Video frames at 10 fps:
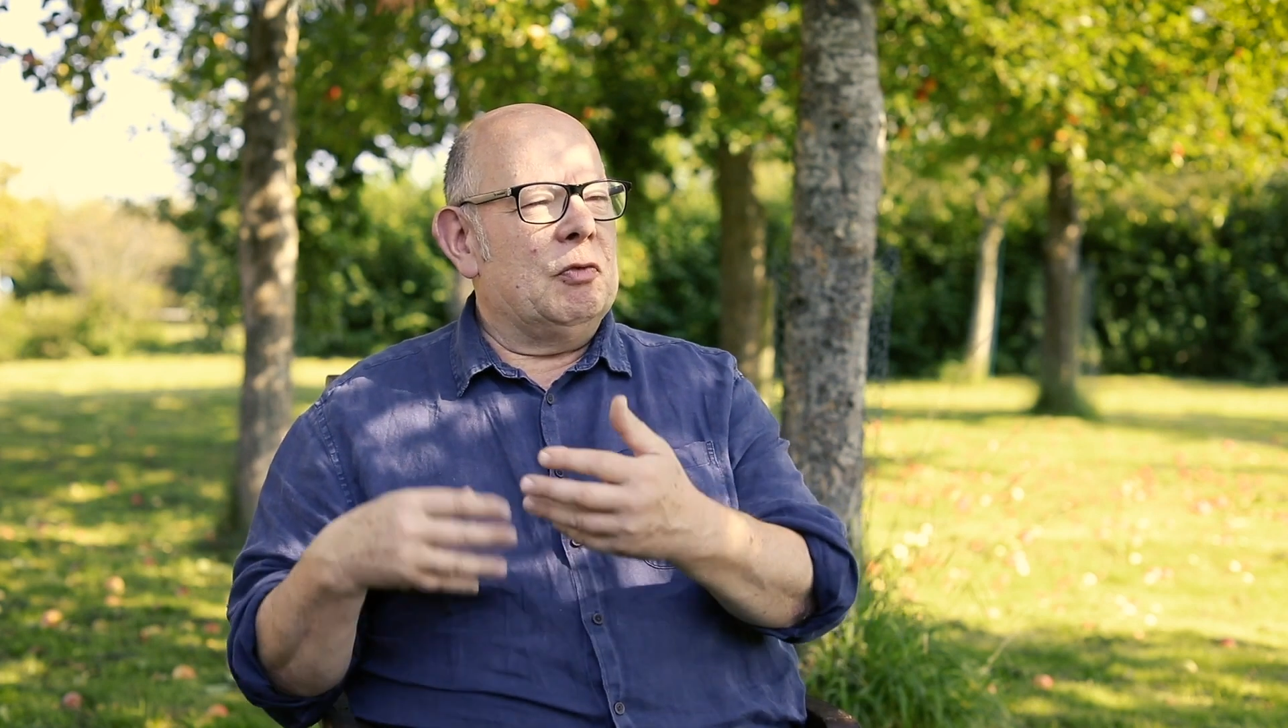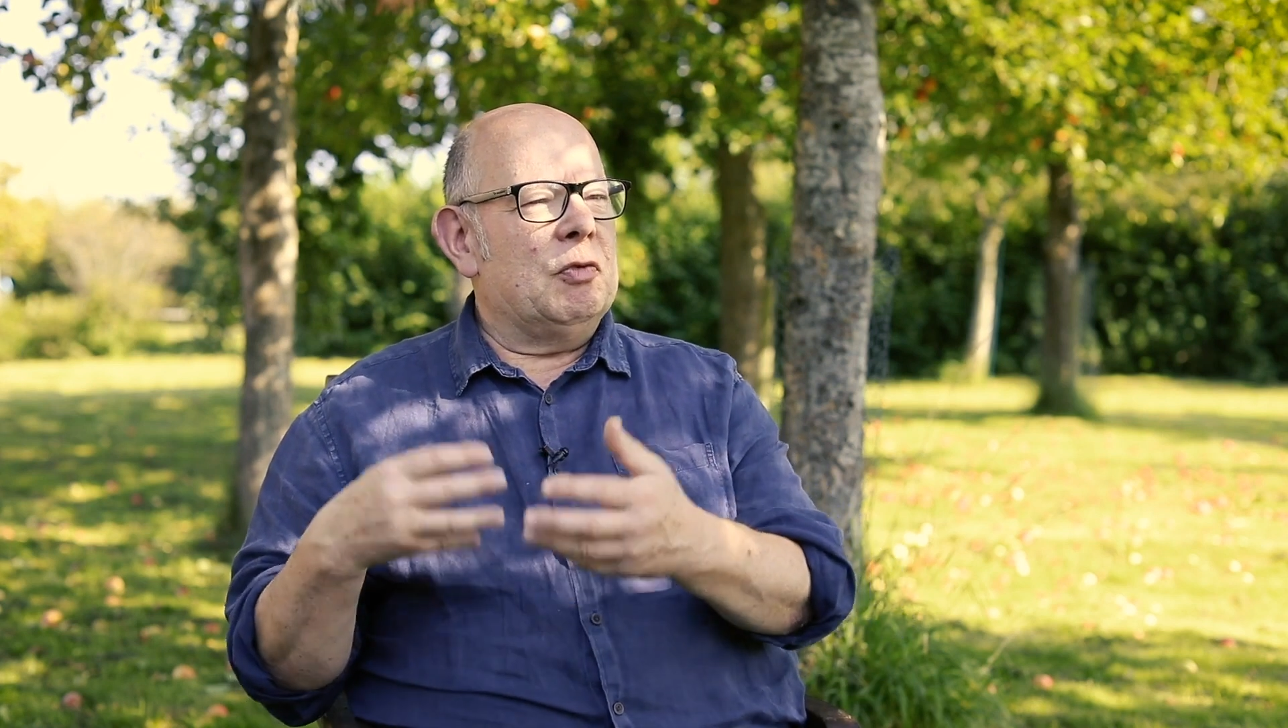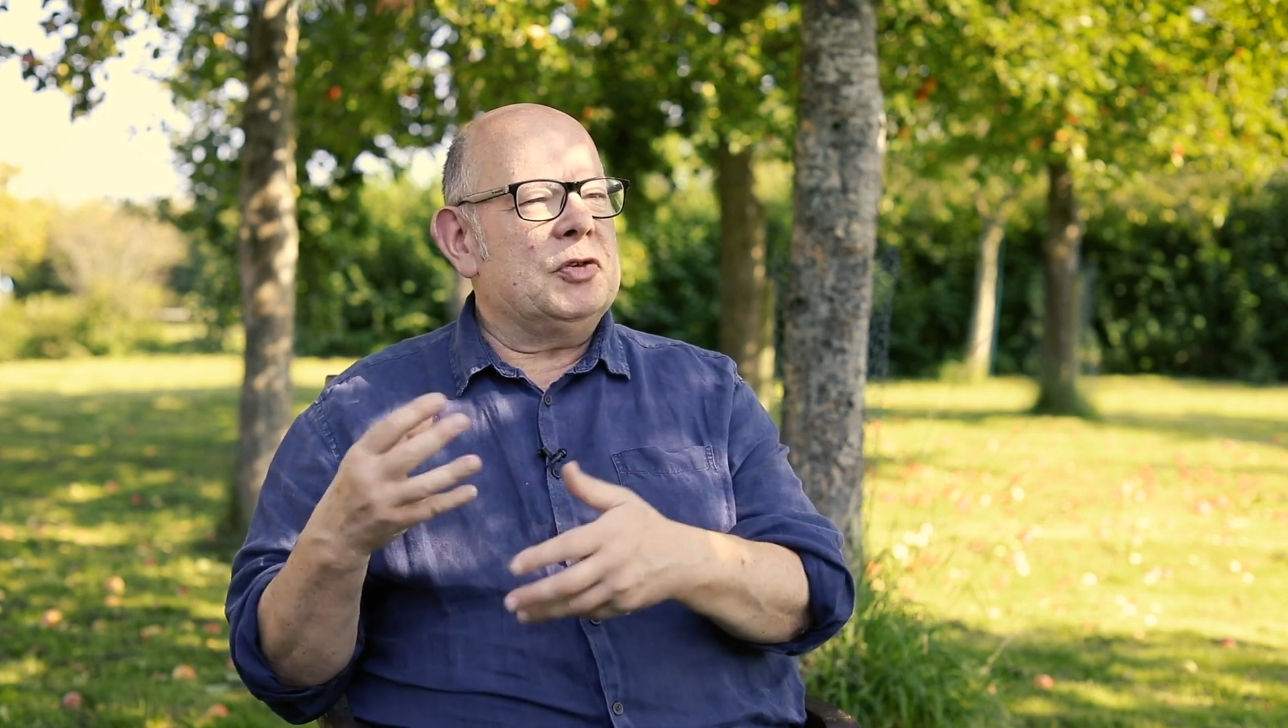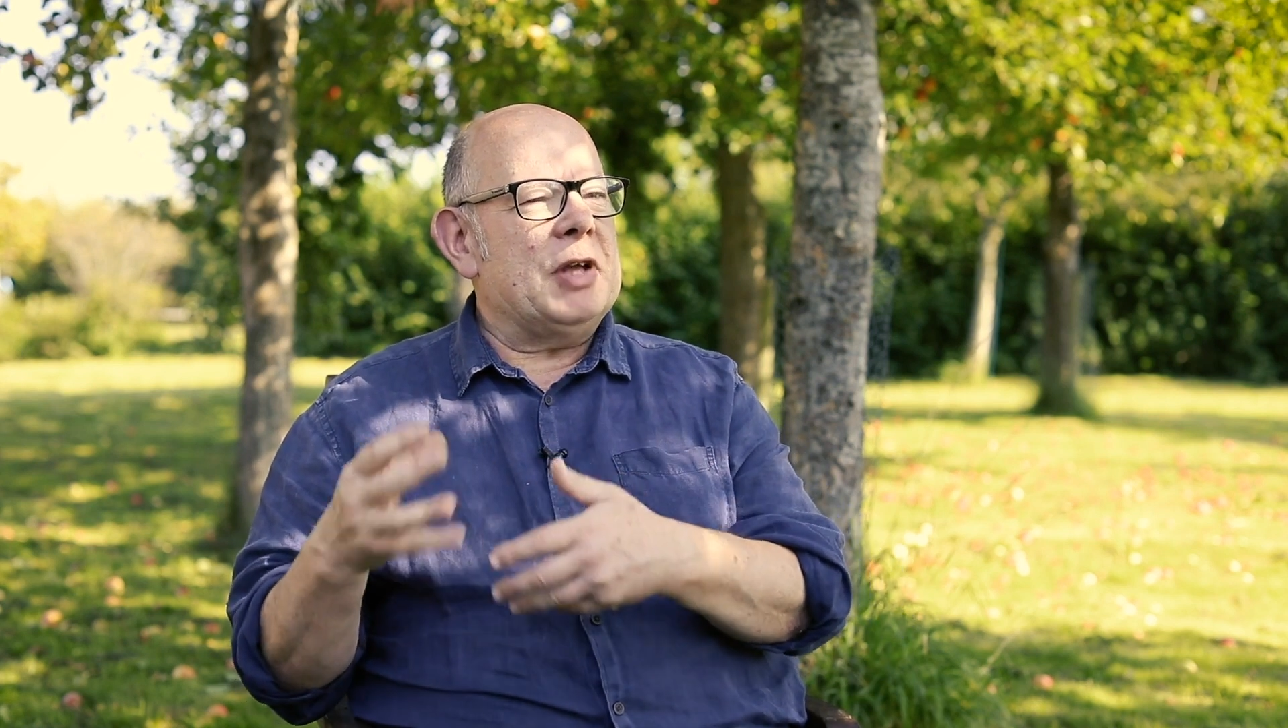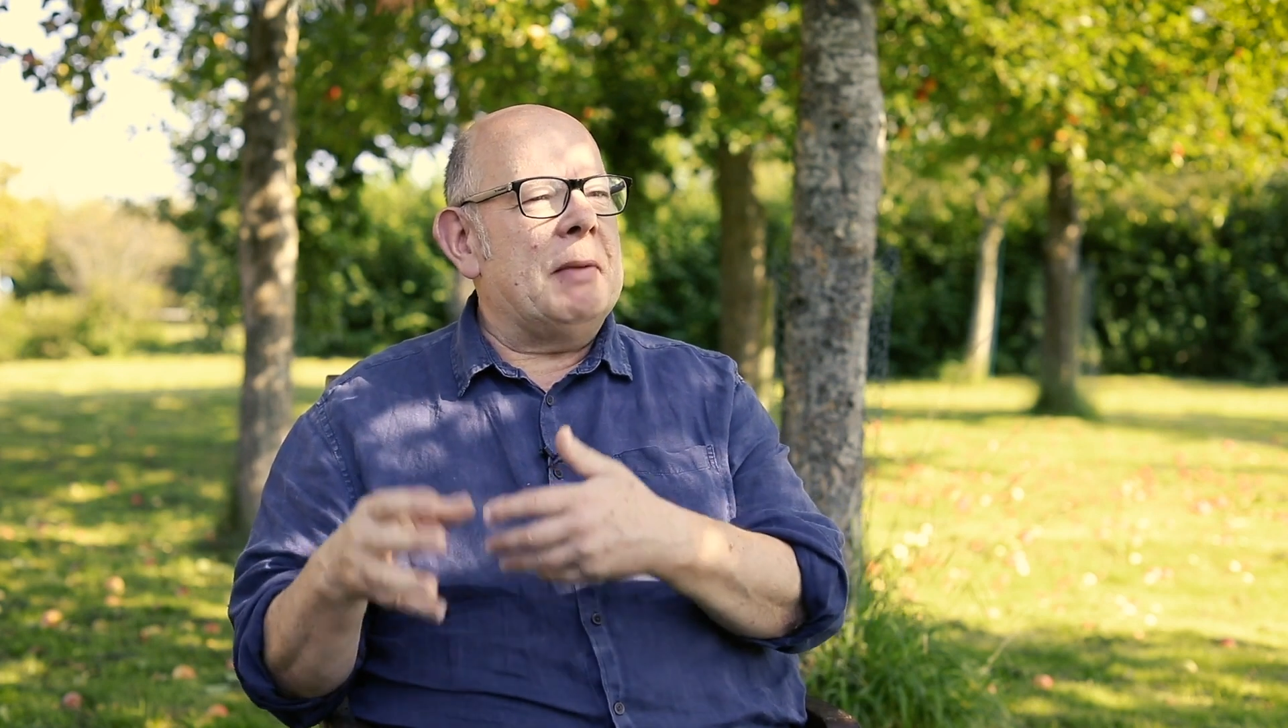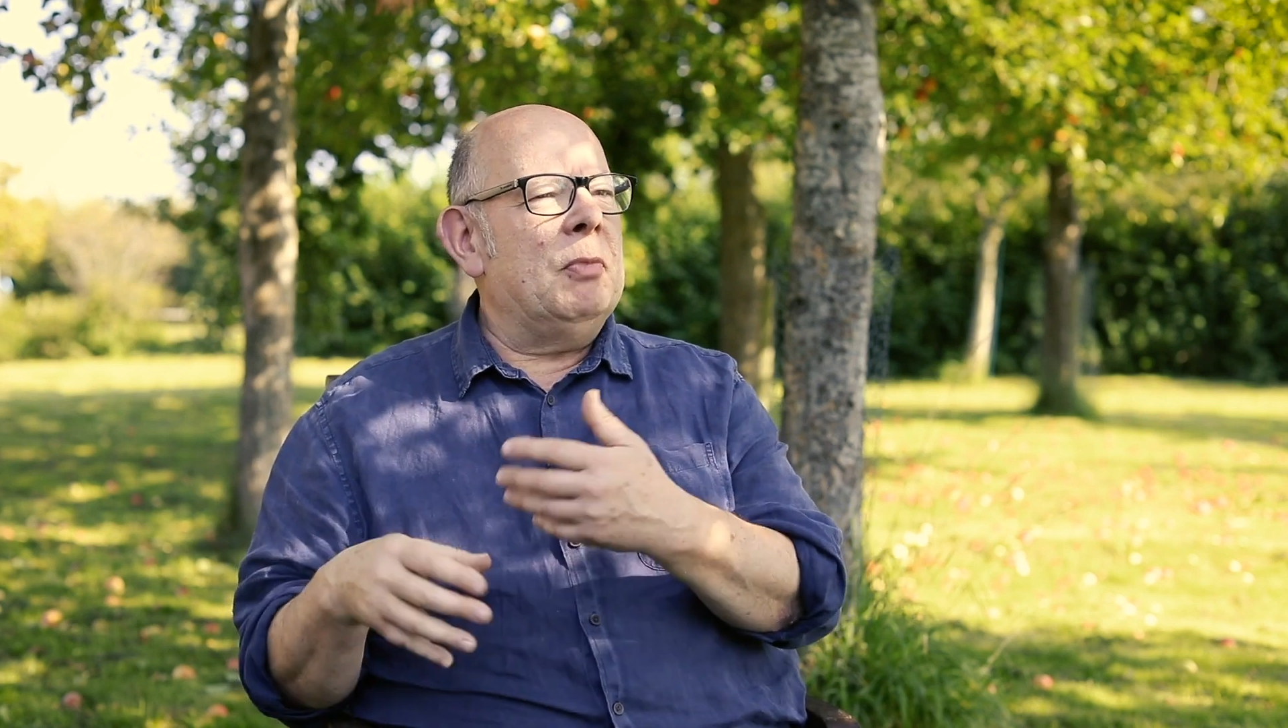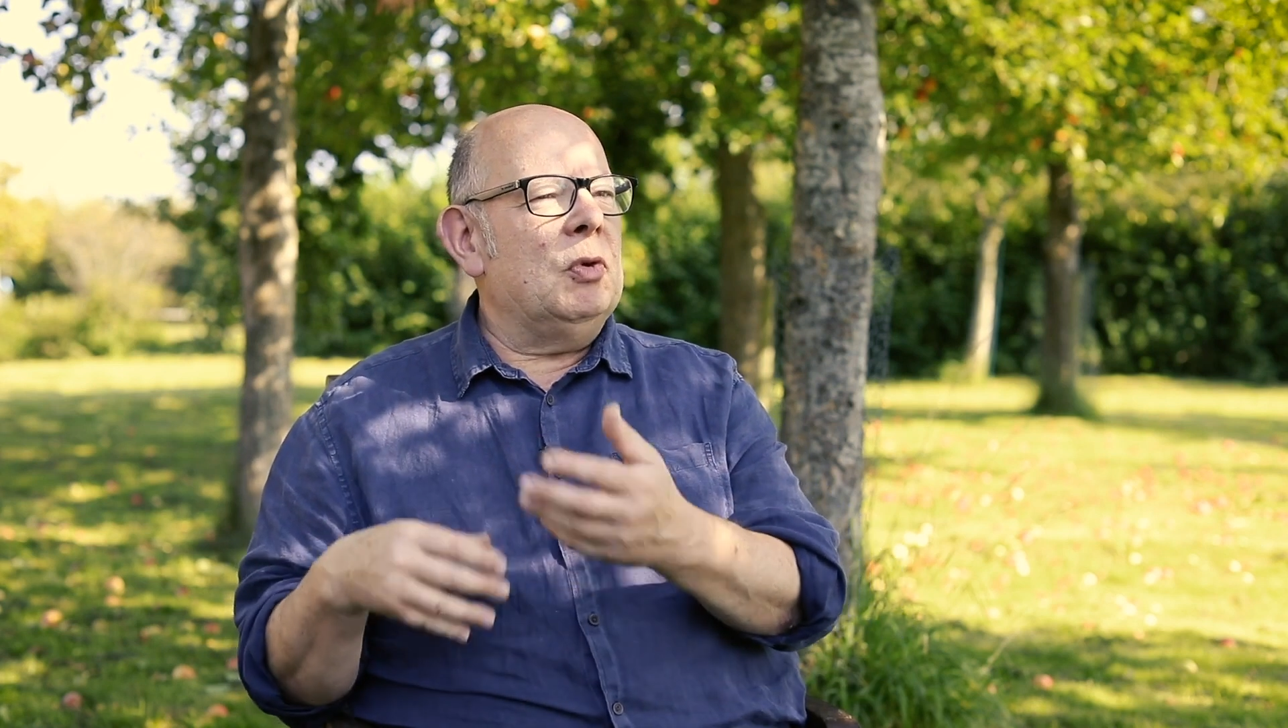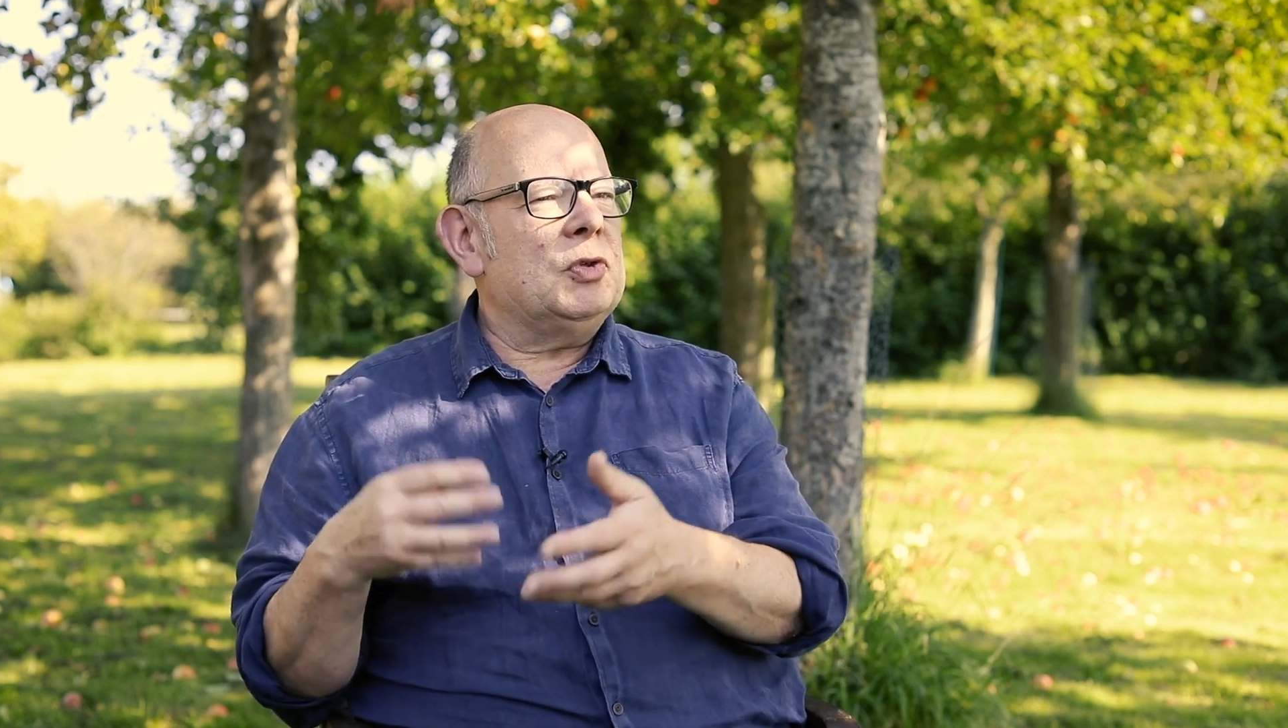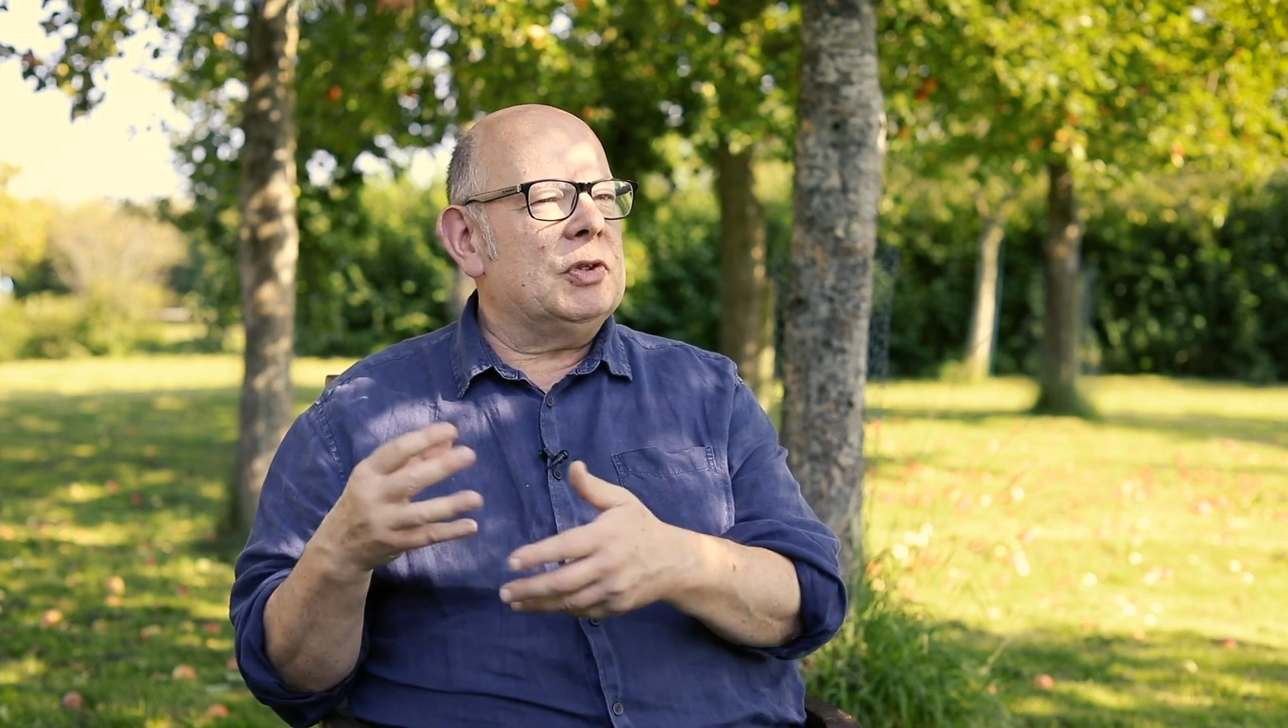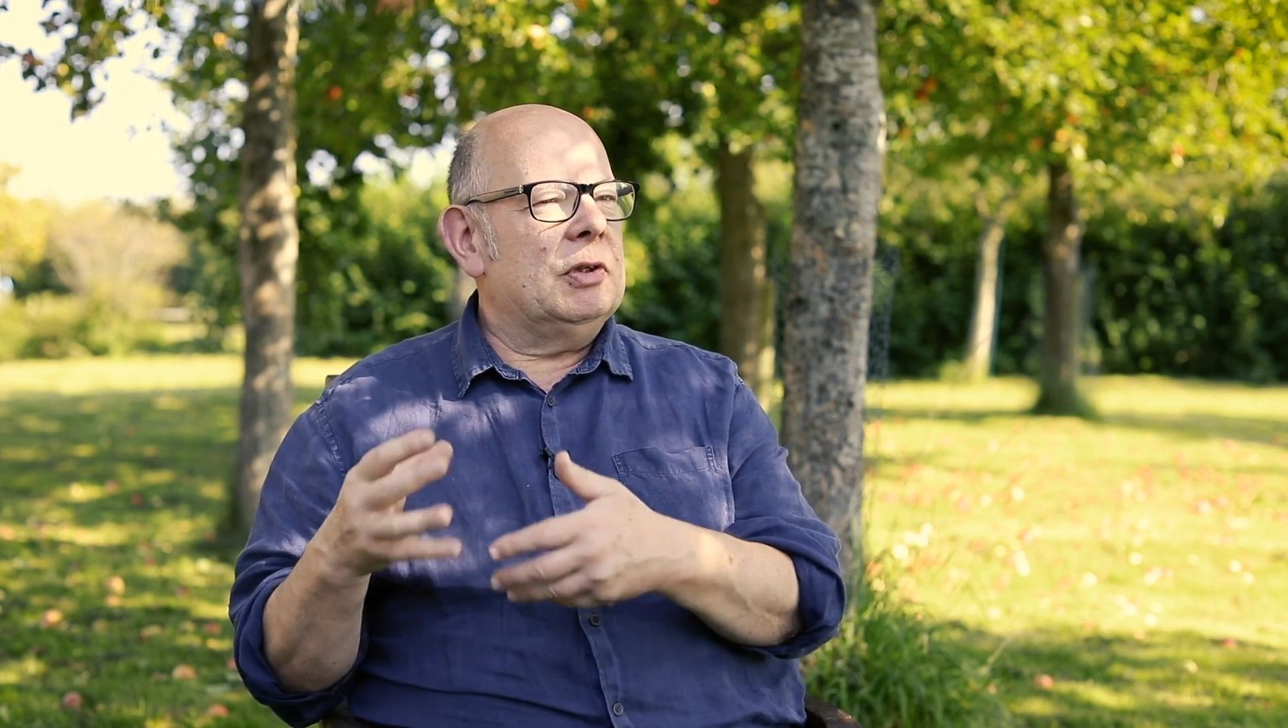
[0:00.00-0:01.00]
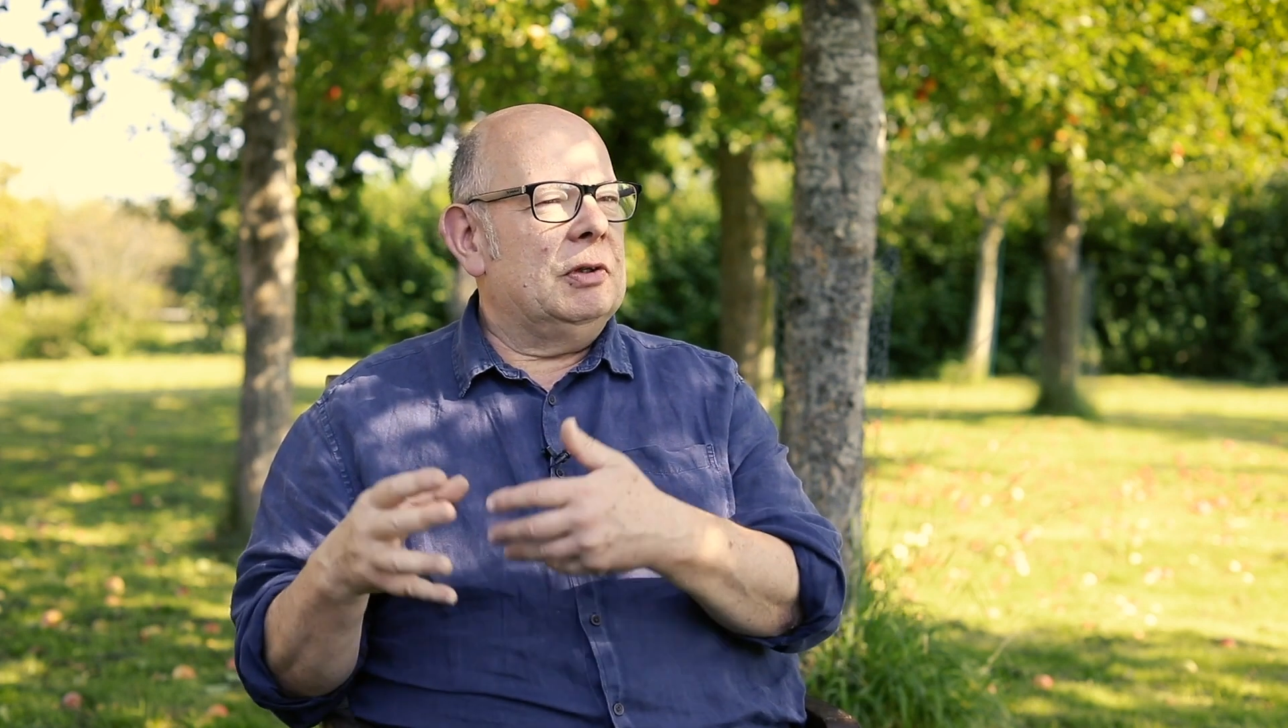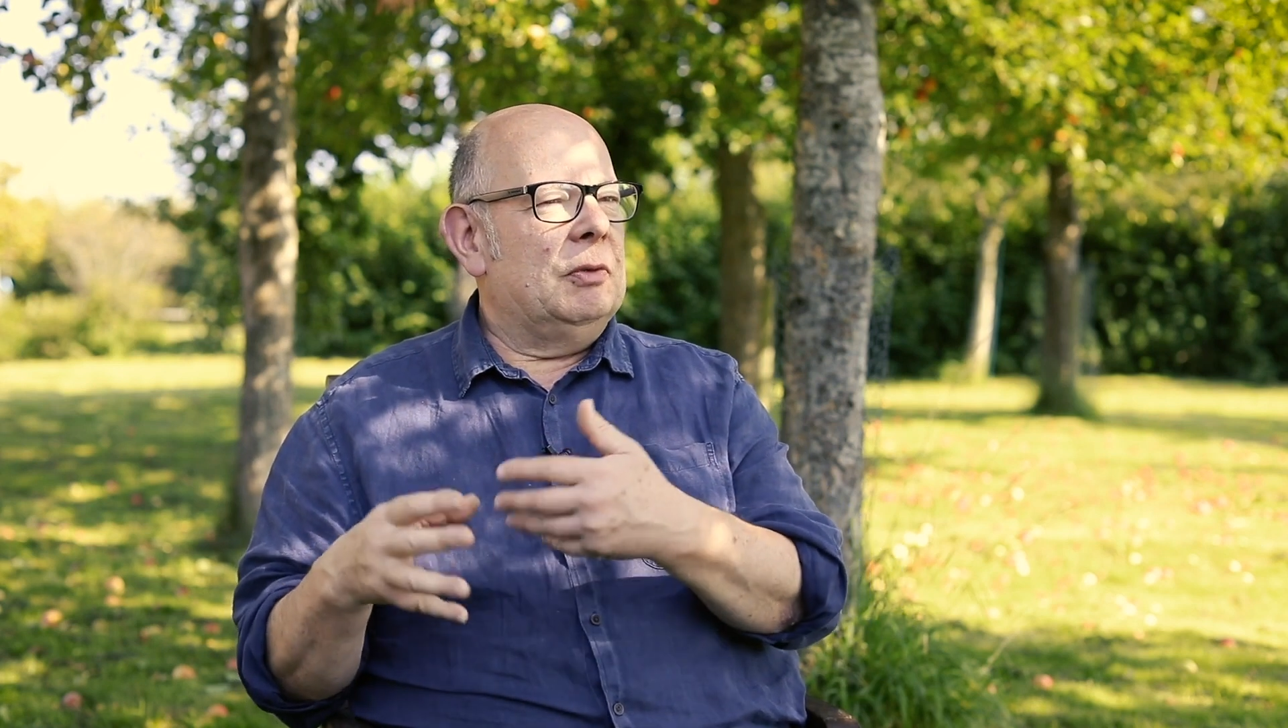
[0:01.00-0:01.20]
resembles